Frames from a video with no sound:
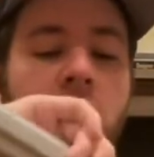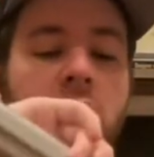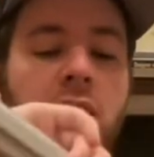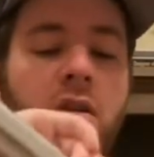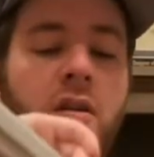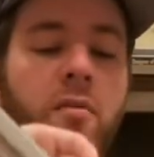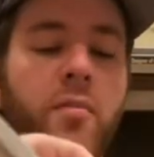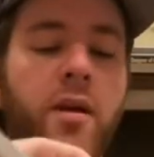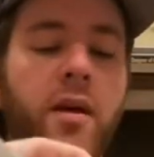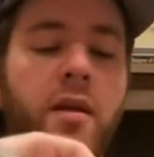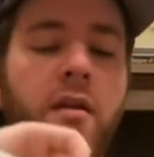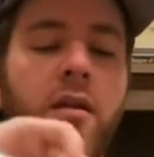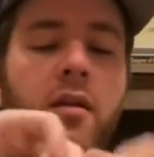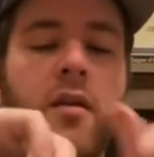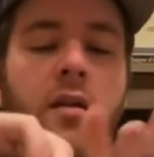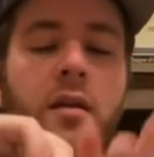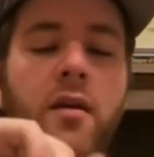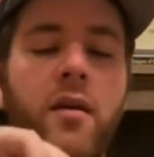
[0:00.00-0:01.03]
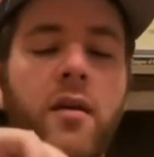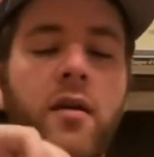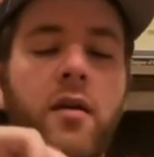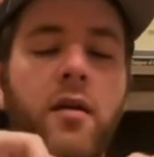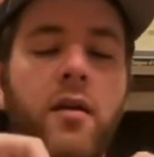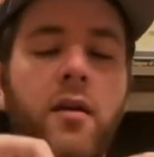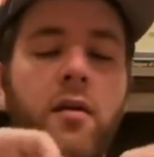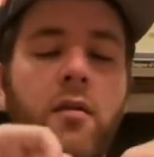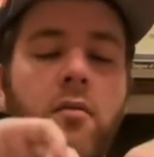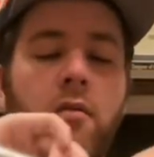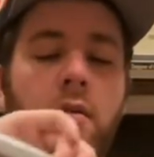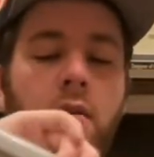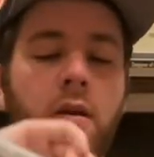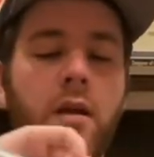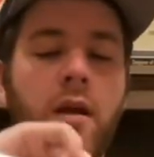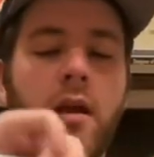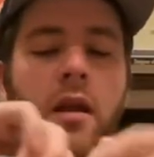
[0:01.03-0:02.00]
little bit.
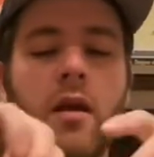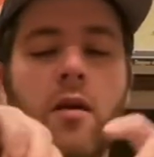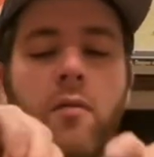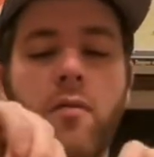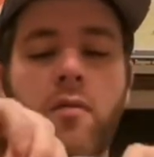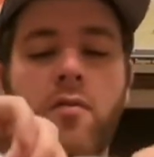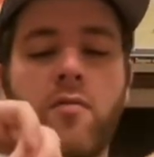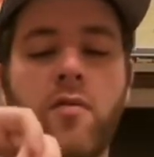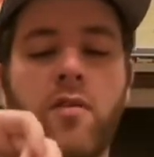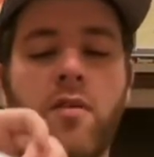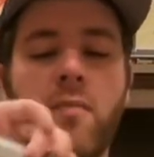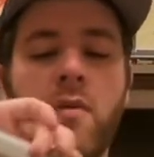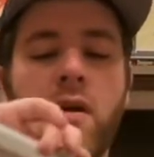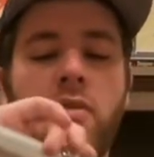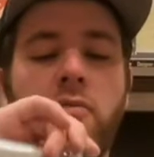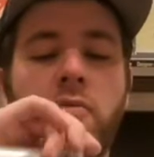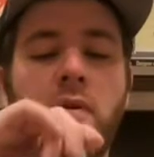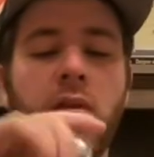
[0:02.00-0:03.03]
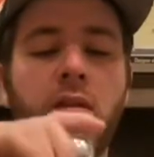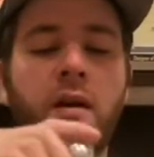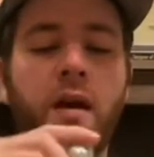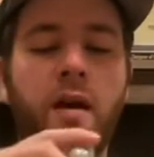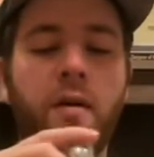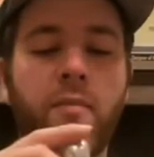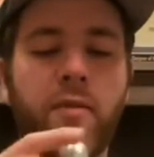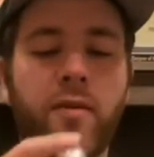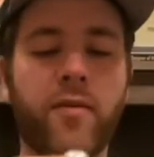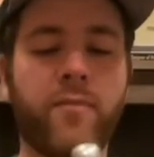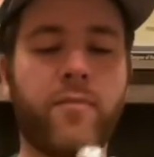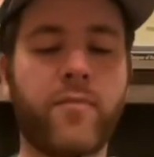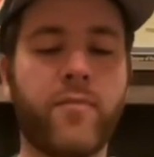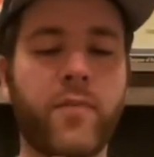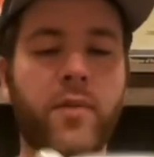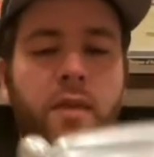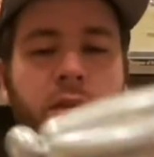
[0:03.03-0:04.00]
And I always twist about 3 times.
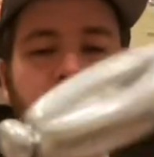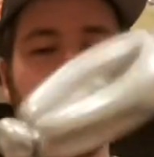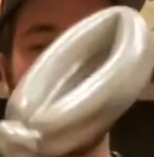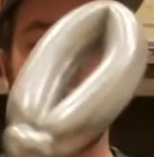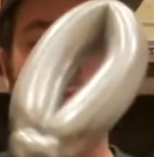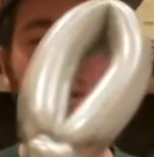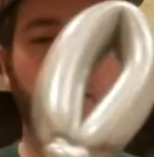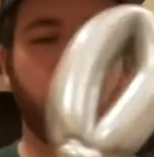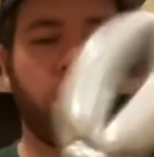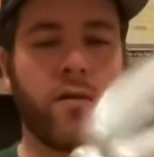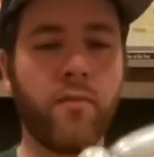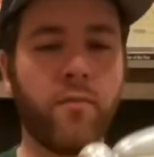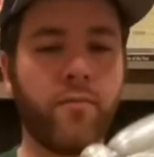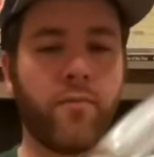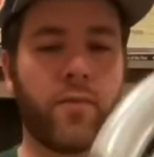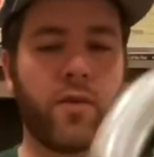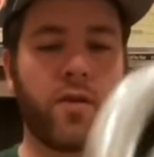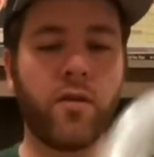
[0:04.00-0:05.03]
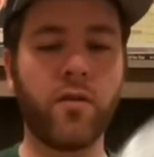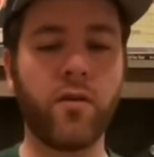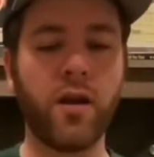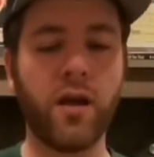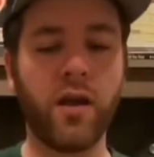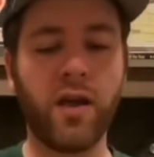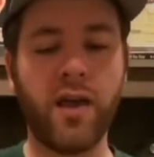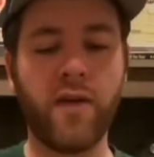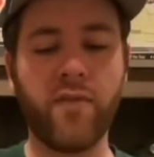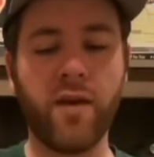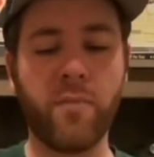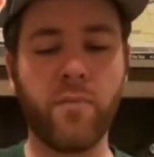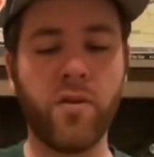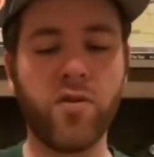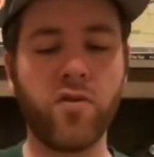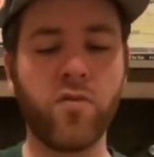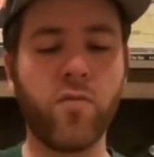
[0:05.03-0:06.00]
There we go. So now you have that
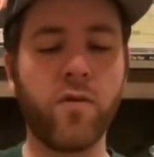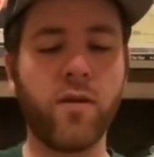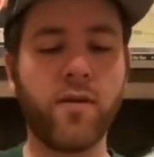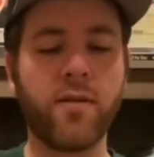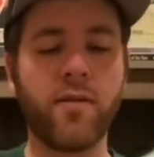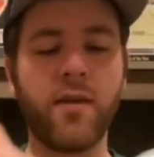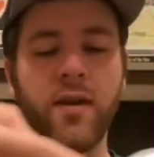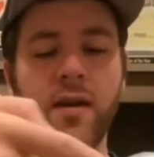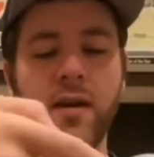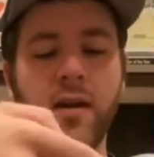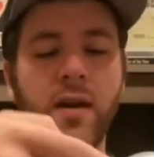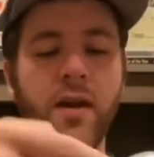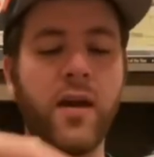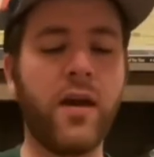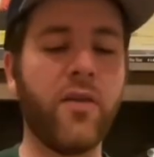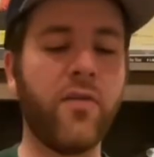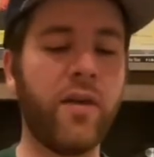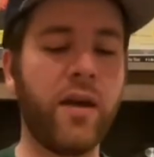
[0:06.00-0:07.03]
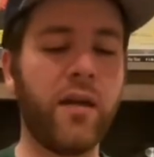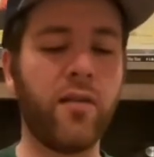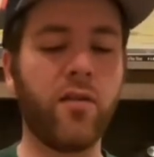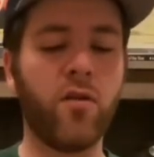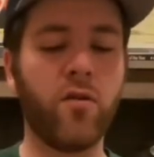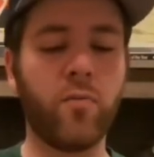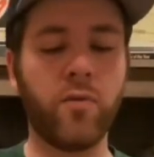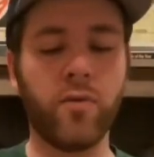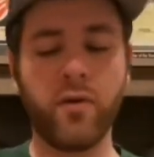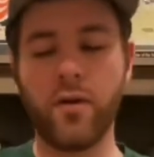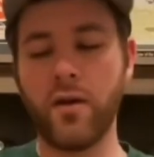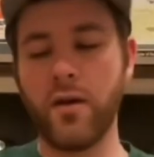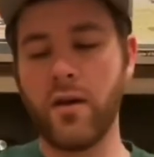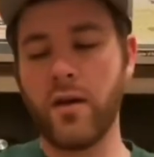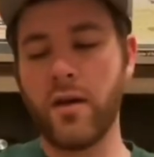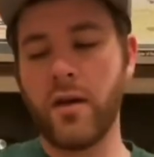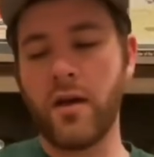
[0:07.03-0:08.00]
pinch twist and that loop.
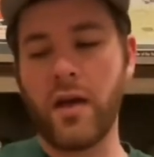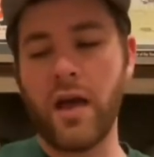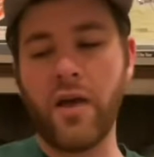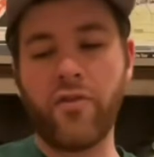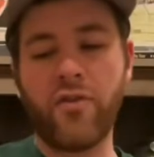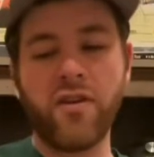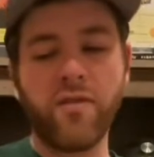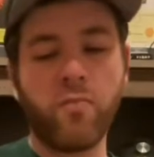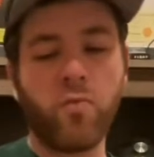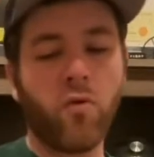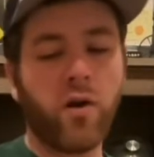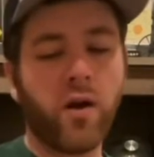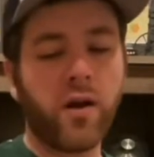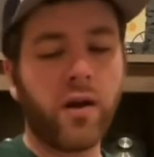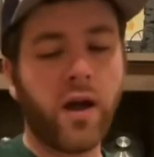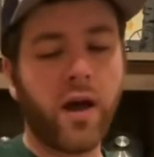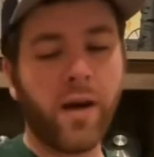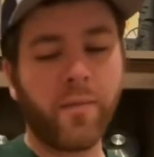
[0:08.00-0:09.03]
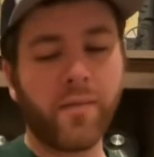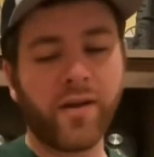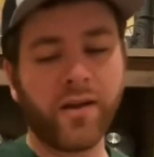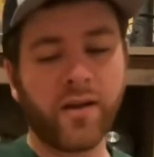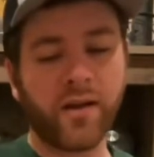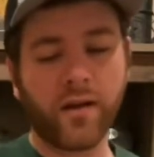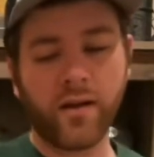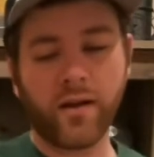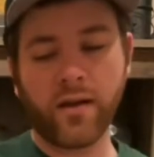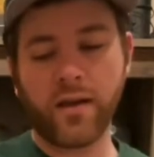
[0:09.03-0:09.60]
At this point, I'm gonna